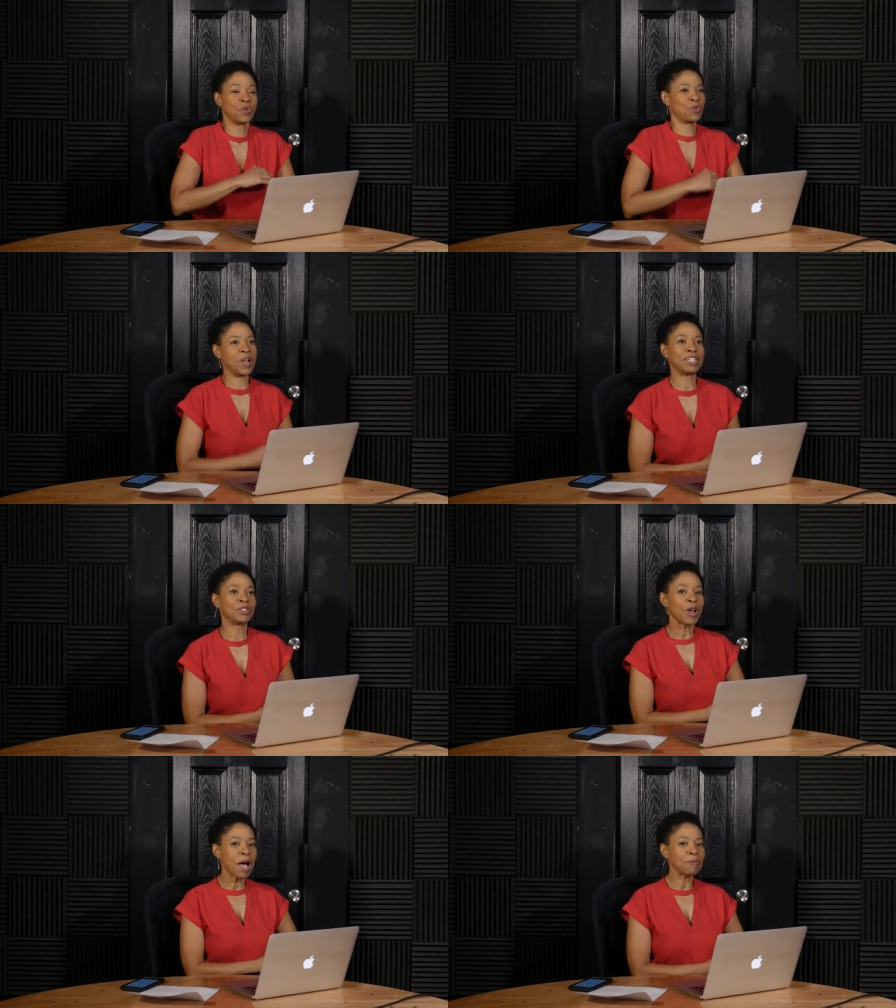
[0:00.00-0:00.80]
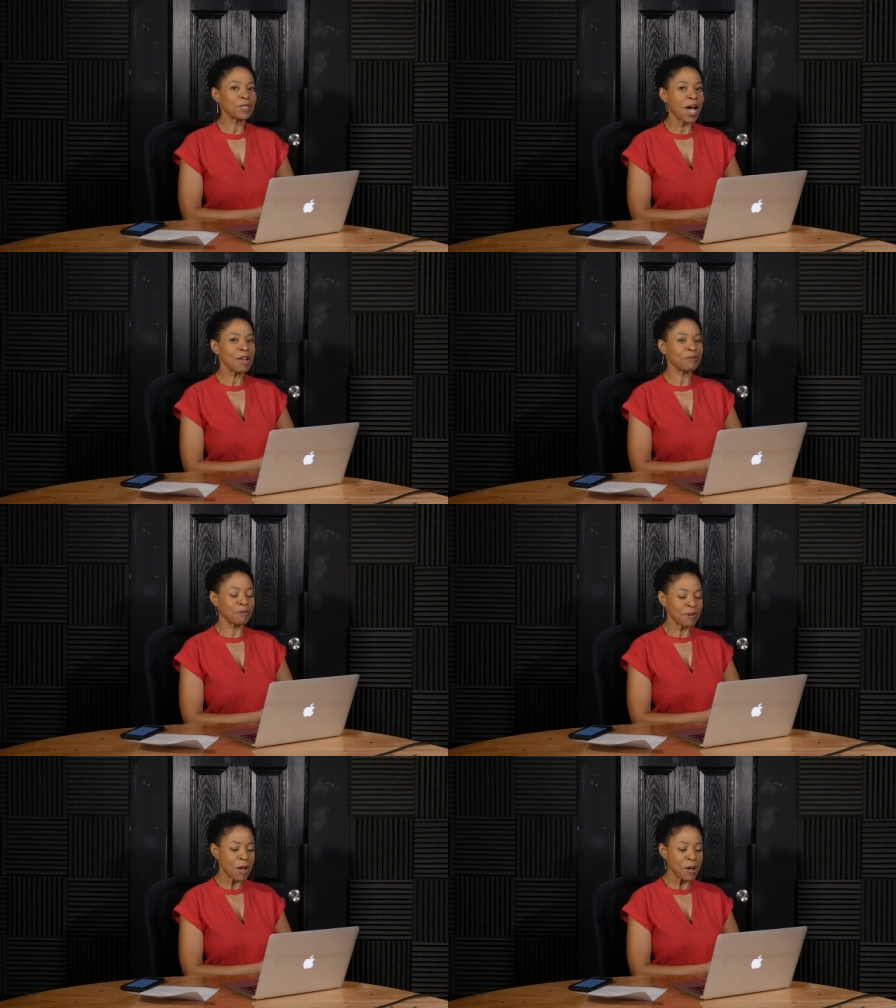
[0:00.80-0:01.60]
Raindrops
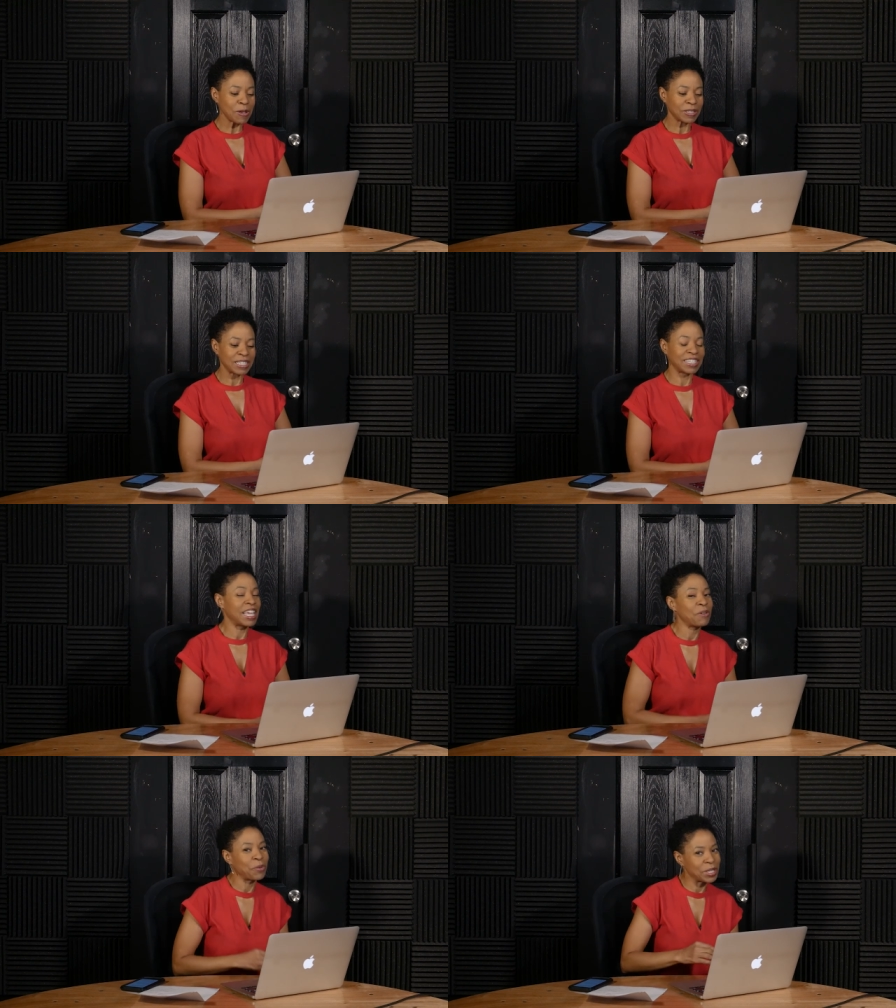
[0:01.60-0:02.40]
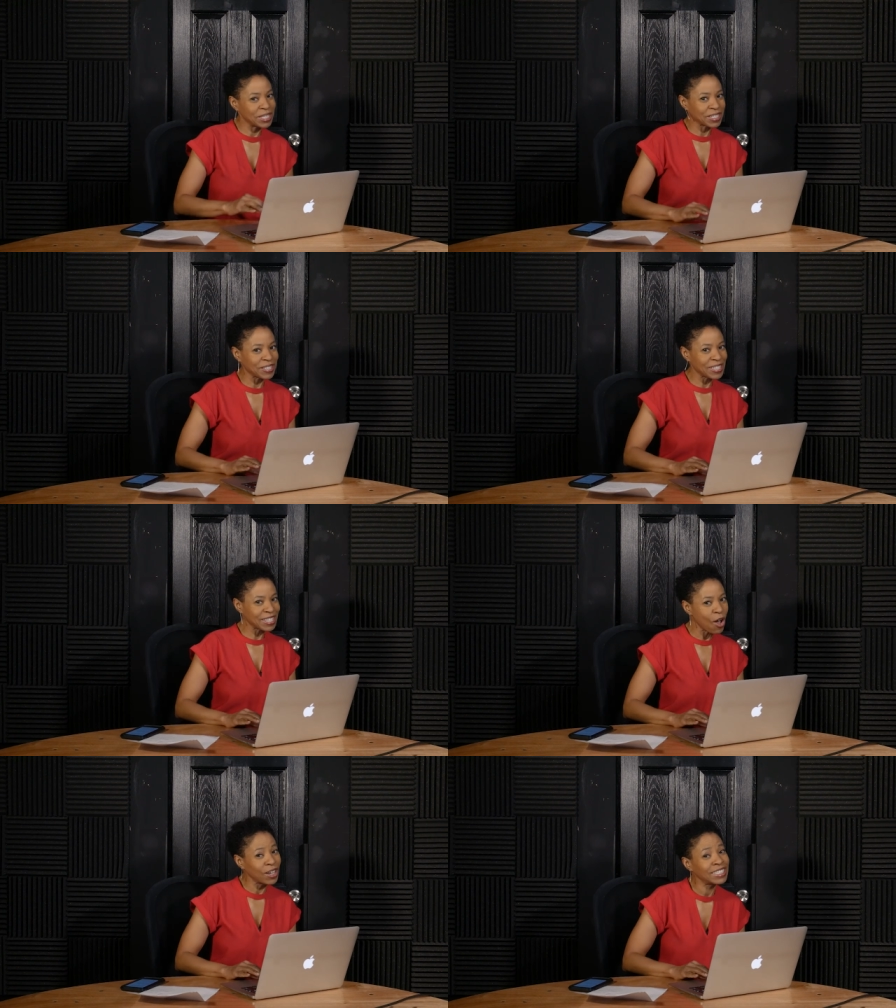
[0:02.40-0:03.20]
on roses and
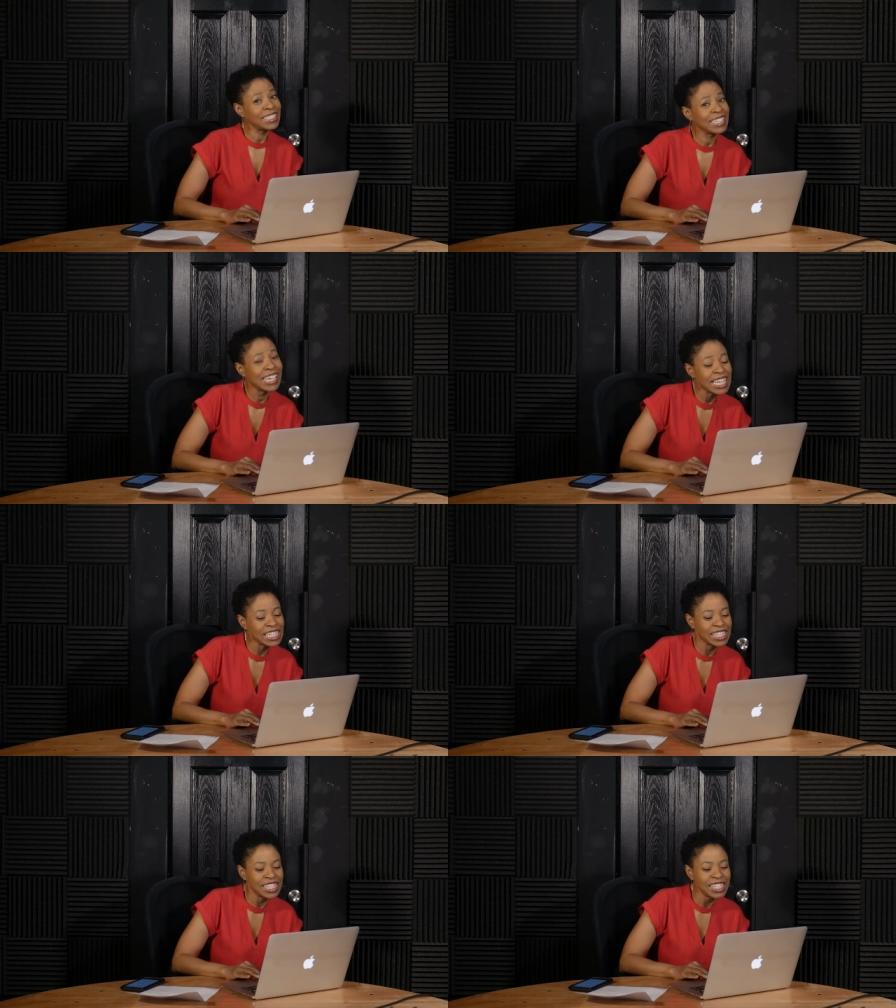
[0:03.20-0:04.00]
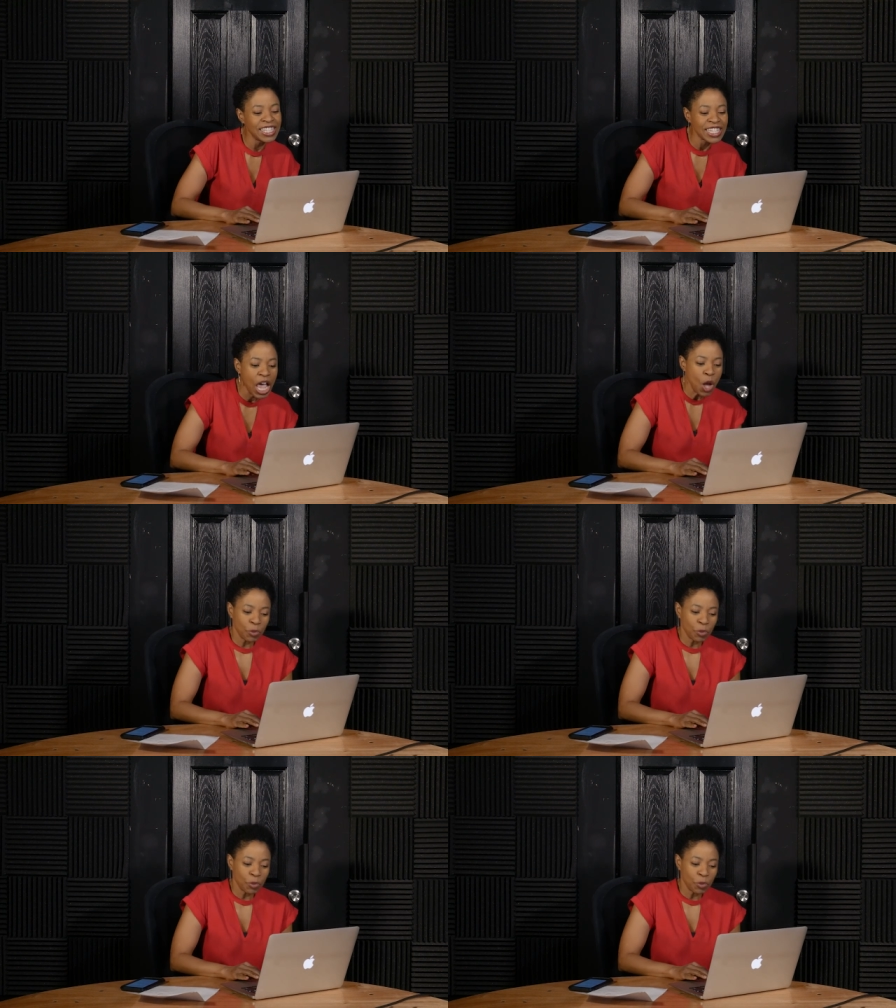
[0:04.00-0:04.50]
whiskers on kittens,